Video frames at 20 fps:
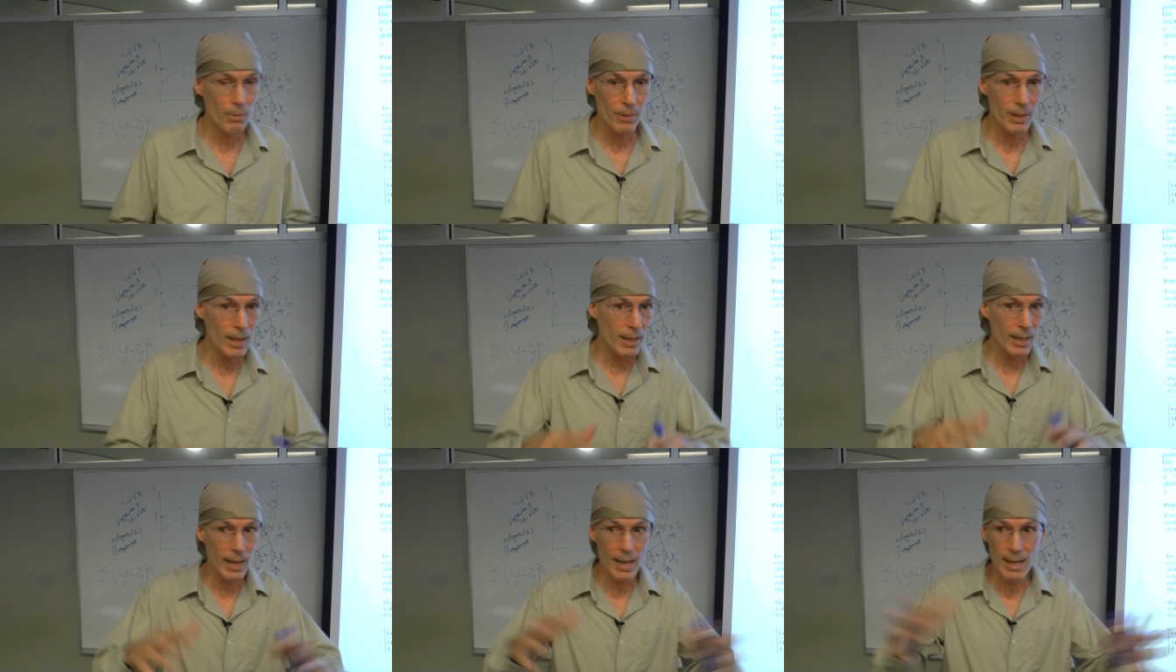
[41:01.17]
we
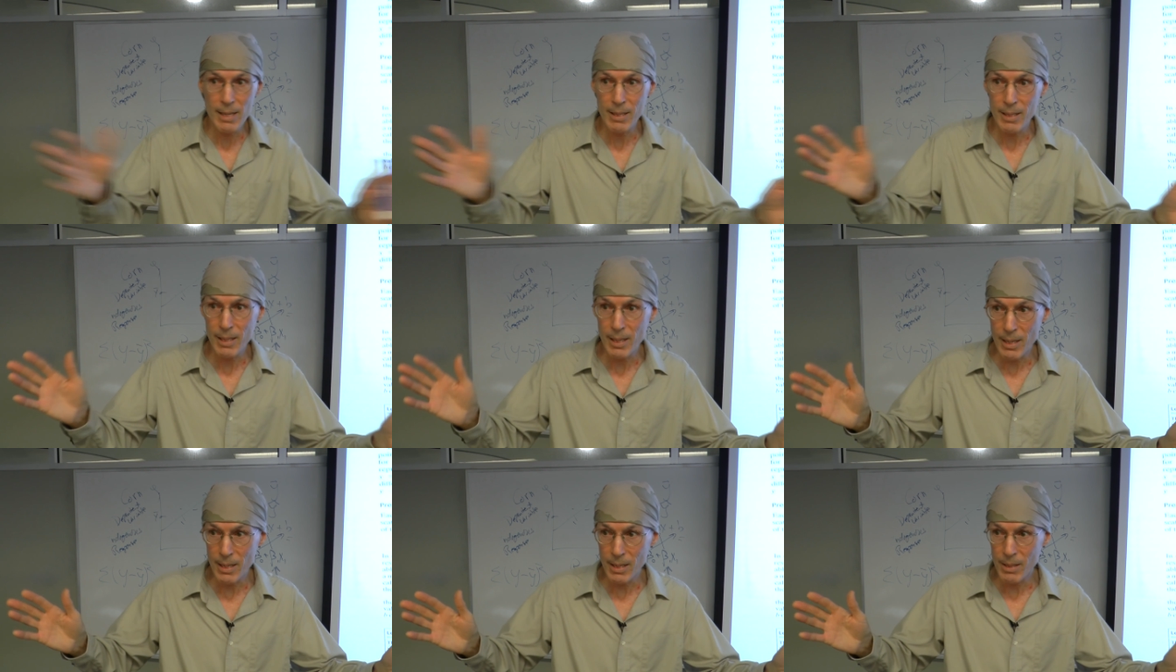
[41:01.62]
had
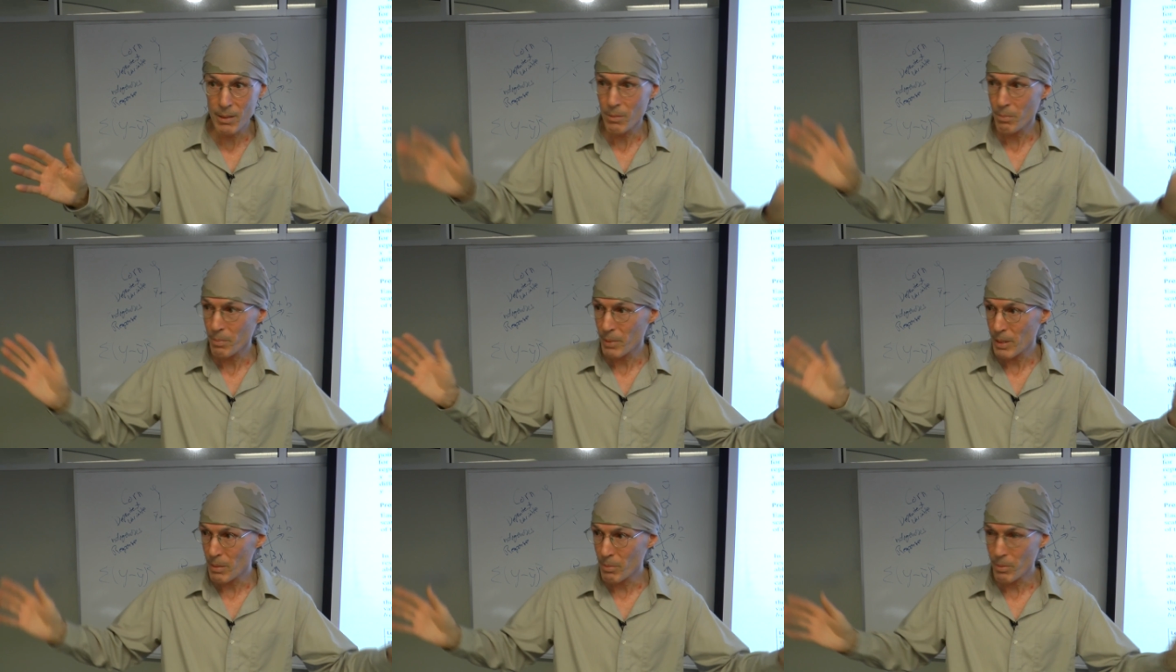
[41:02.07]
18
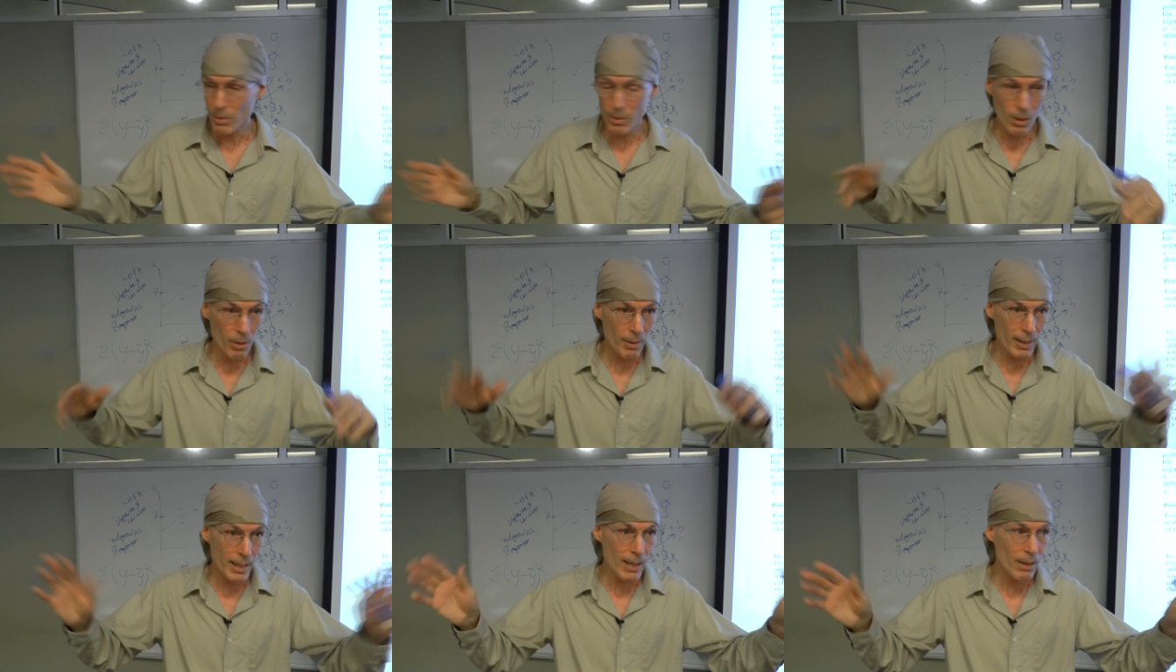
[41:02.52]
people
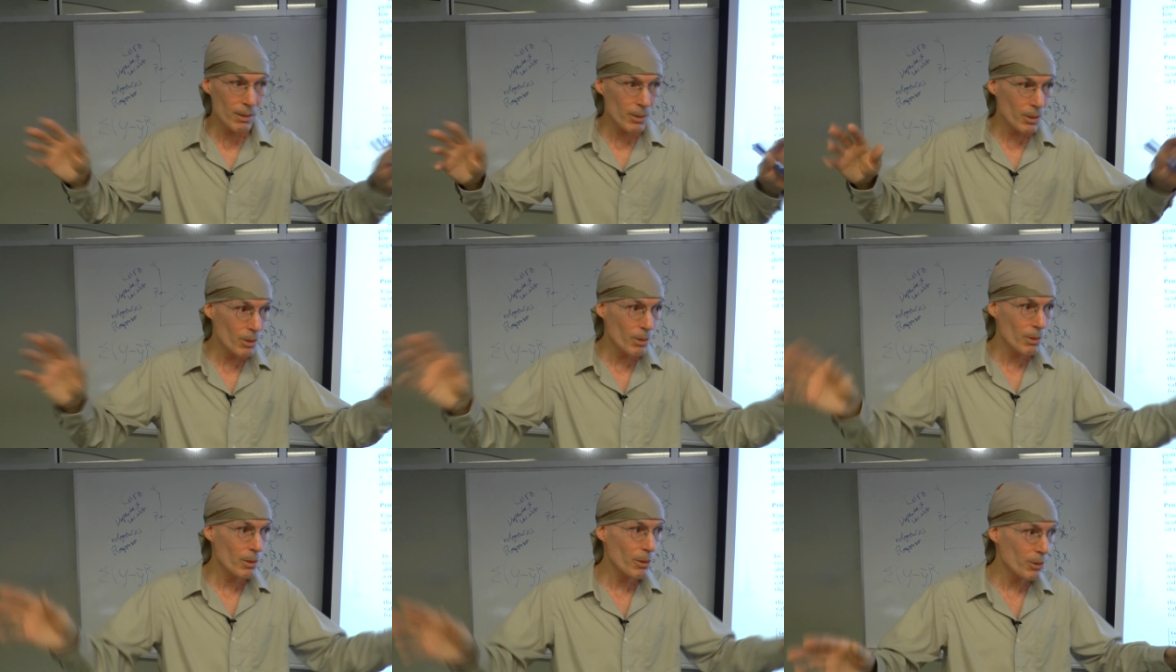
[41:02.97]
going out to
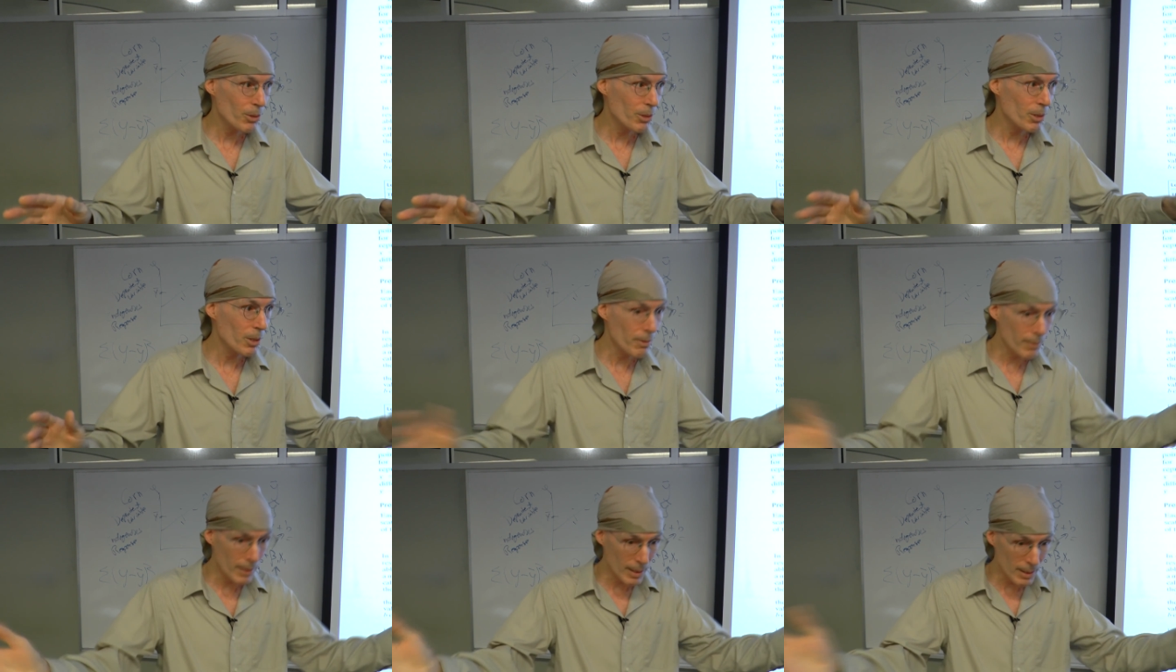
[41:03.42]
do little
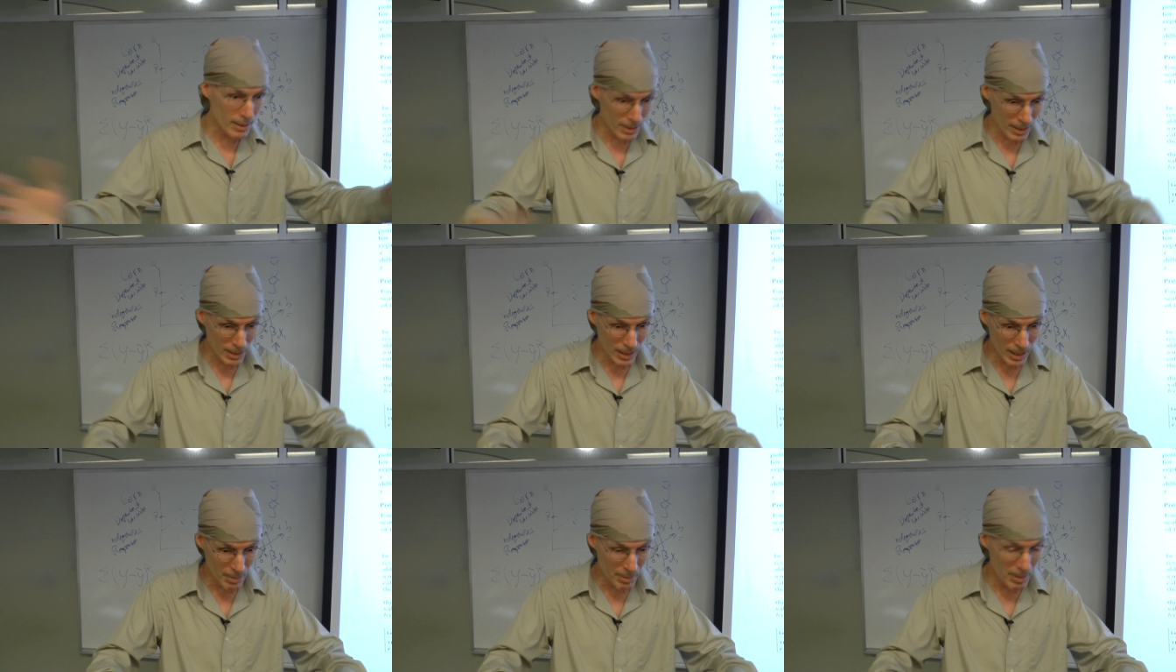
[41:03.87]
surveys
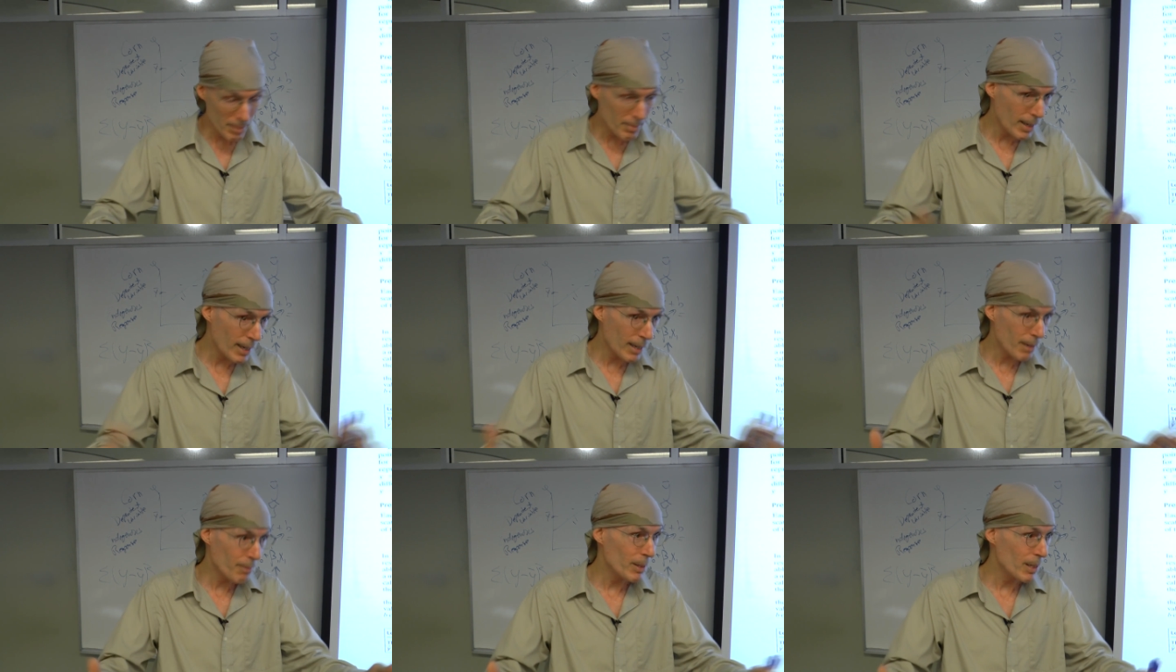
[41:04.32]
and coming
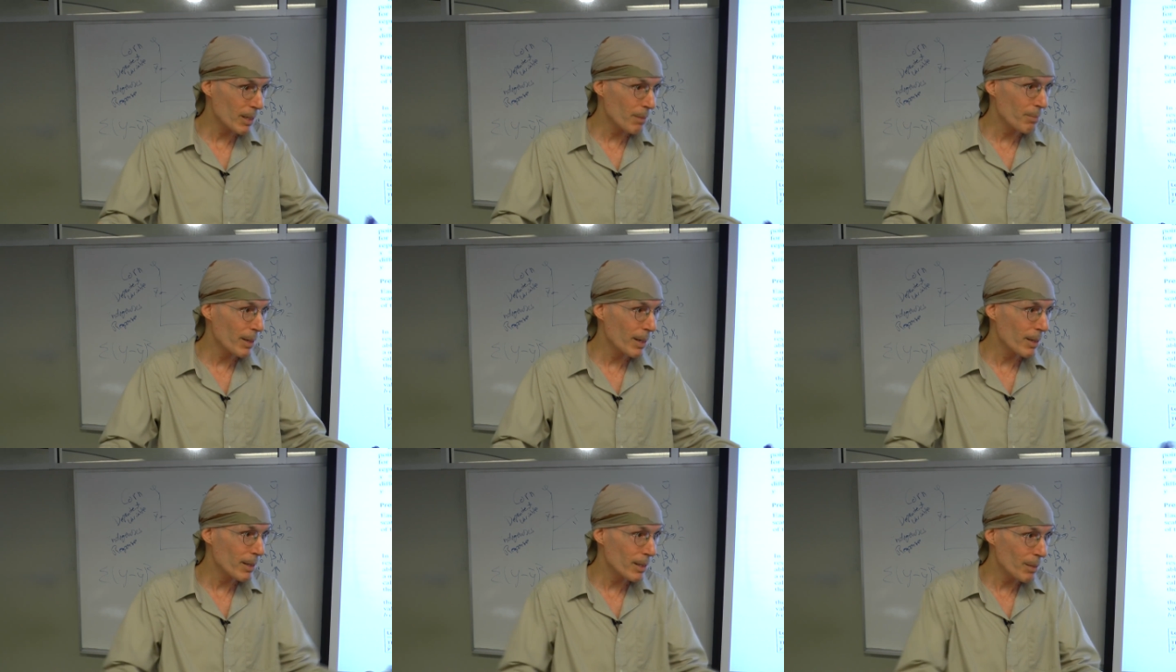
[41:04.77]
back, and we
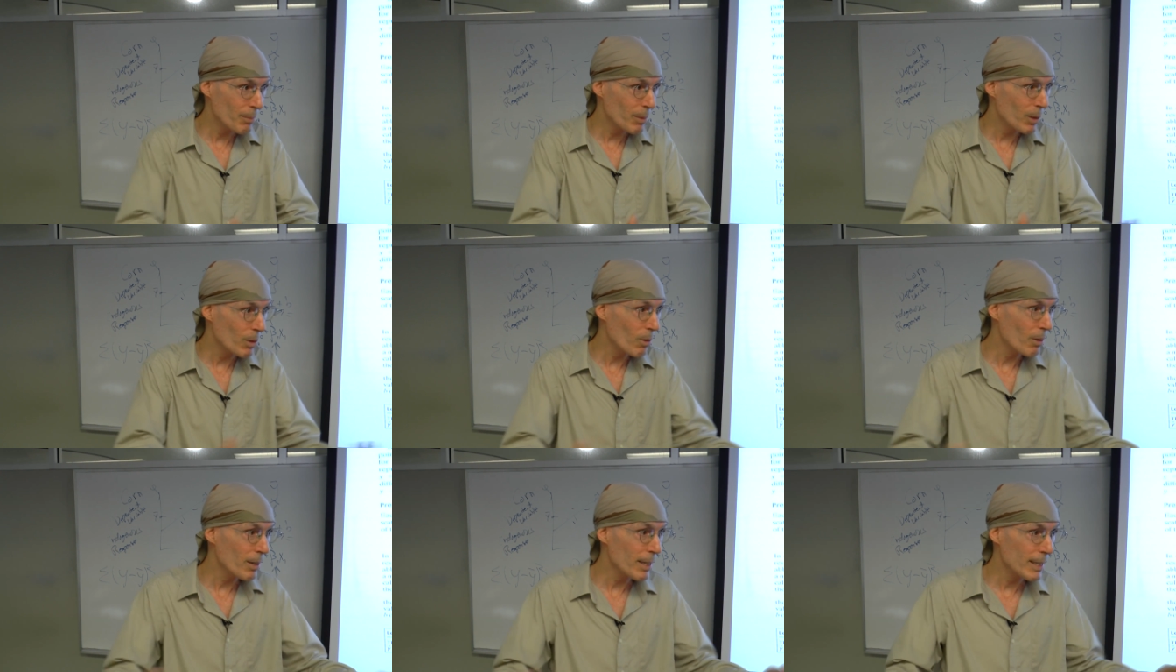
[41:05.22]
compared them, we'd
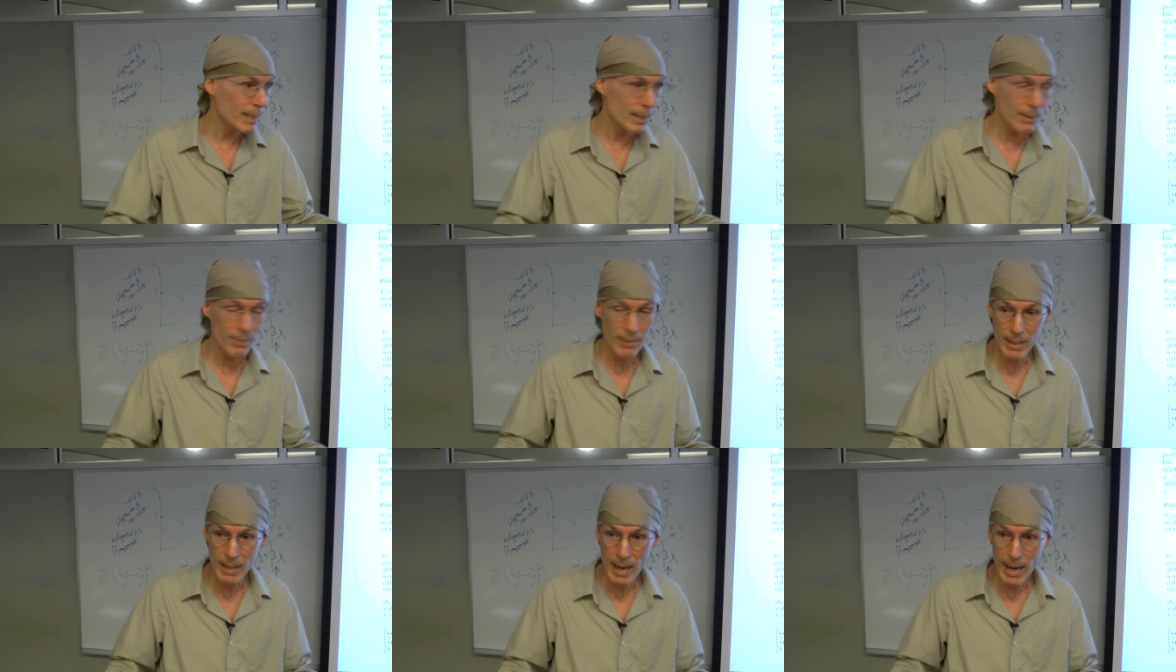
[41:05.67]
all get
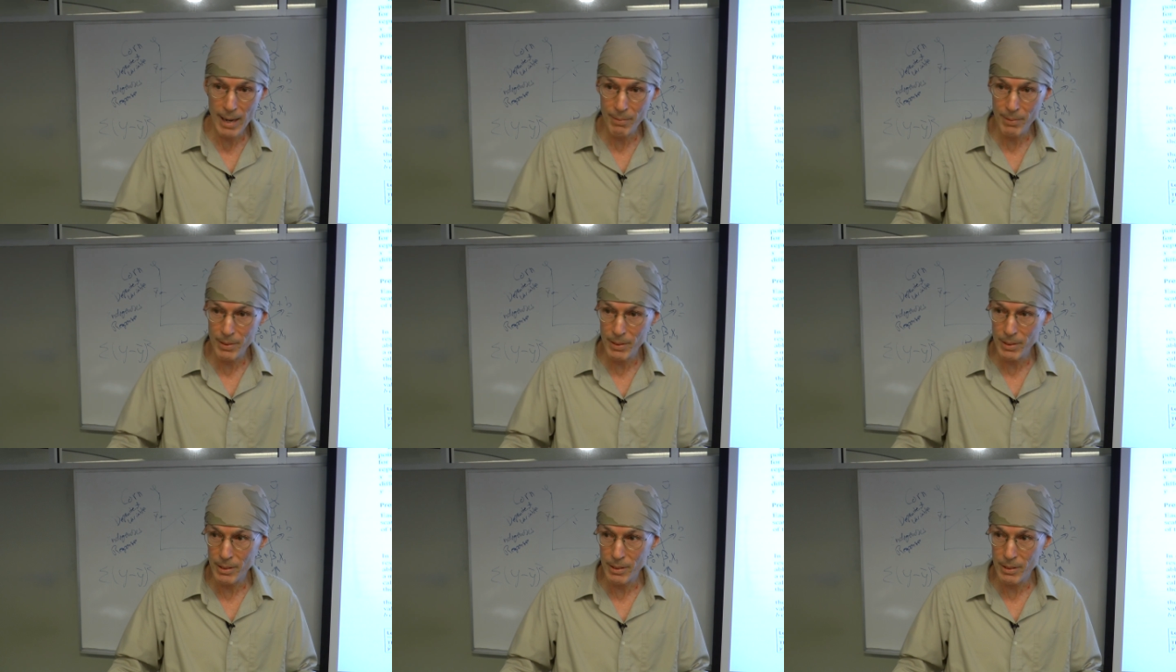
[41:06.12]
different
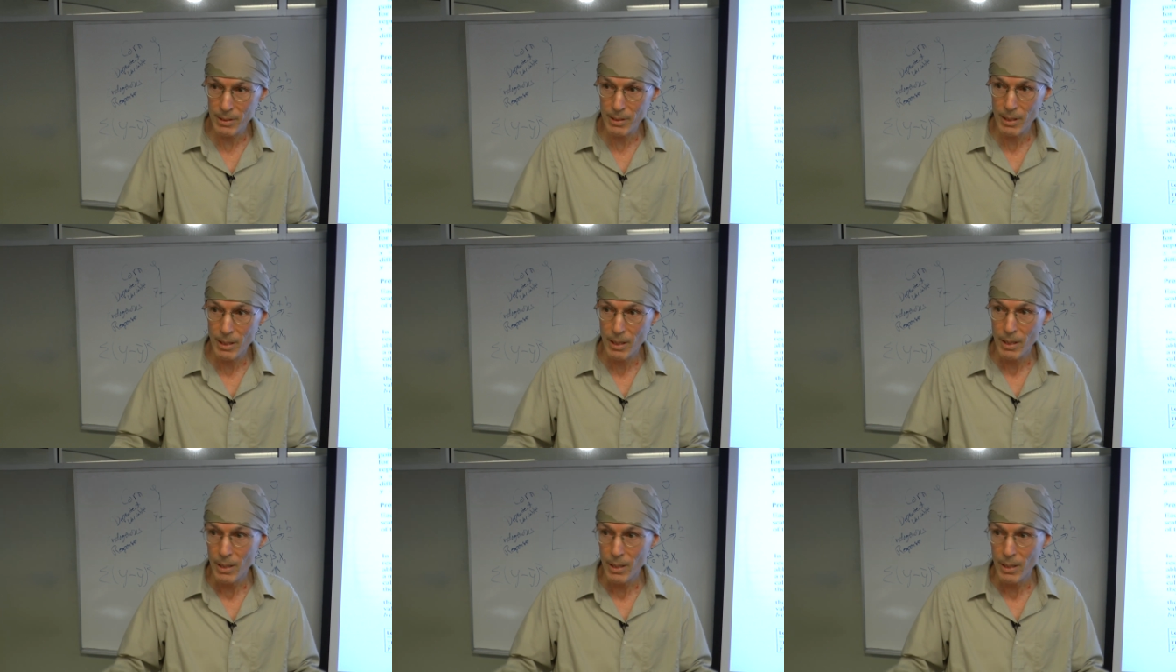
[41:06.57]
averages.